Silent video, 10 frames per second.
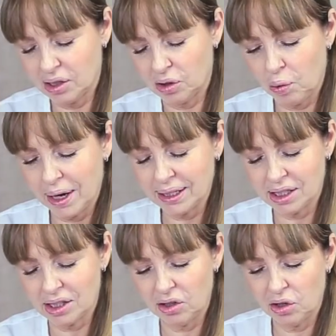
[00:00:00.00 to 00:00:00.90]
that
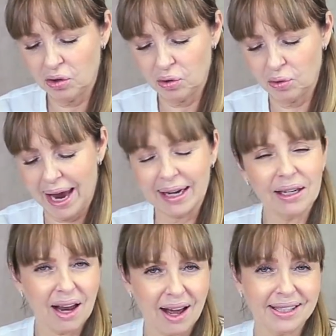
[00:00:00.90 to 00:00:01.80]
once you
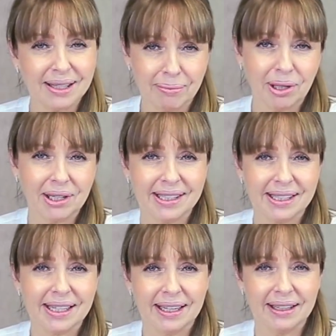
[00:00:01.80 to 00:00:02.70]
analyze somebody's
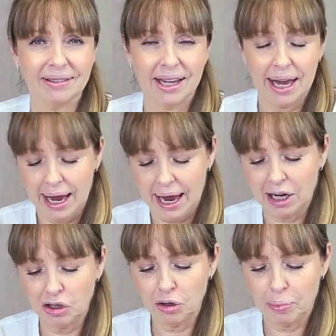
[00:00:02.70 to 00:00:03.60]
skin
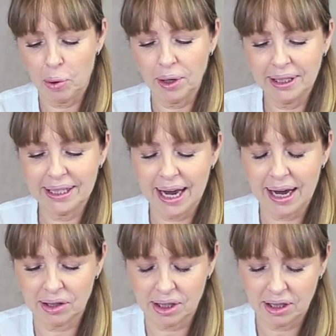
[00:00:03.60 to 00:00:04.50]
and you point
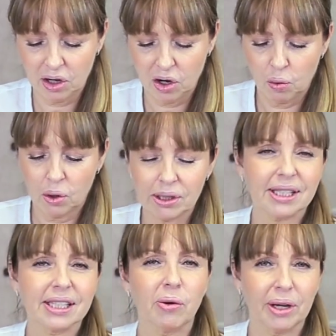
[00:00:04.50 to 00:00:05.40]
out
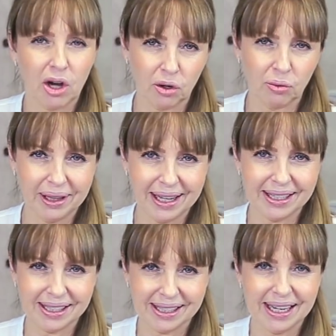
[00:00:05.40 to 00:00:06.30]
what's going on with their
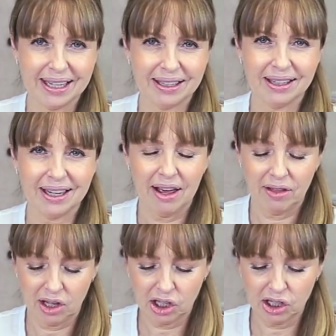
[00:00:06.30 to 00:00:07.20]
skin,
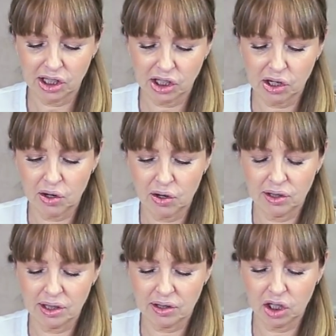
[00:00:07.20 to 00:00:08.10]
the
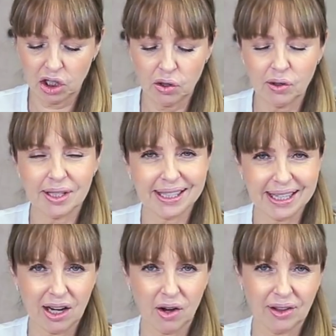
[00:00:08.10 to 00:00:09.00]
concerns that you
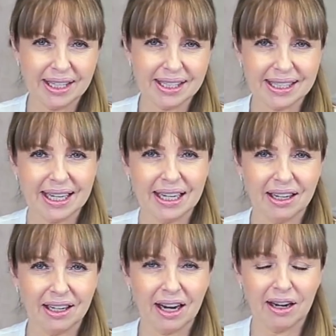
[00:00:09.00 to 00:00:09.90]
see on their
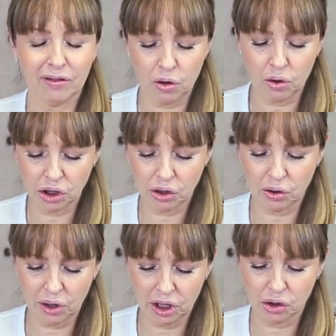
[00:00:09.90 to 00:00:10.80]
skin, and of course
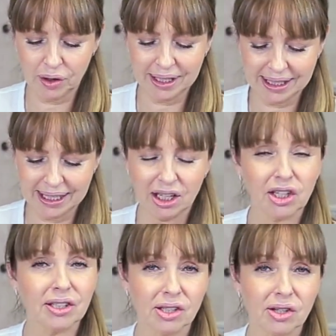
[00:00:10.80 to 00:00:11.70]
you're addressing
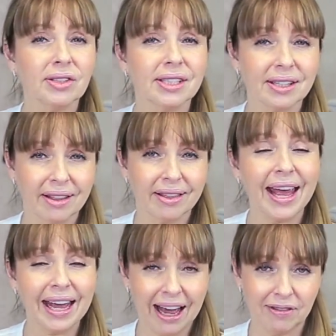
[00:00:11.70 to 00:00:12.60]
concerns that
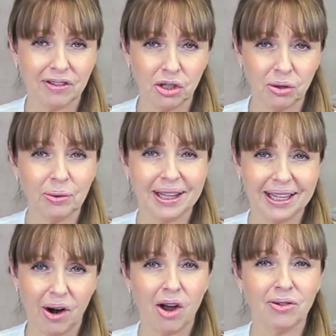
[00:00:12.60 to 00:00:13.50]
they have too with
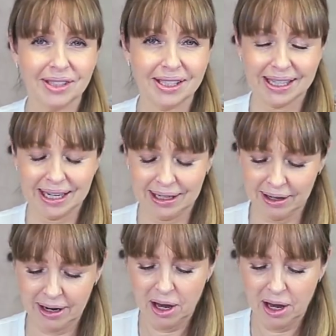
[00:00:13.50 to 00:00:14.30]
their own skin.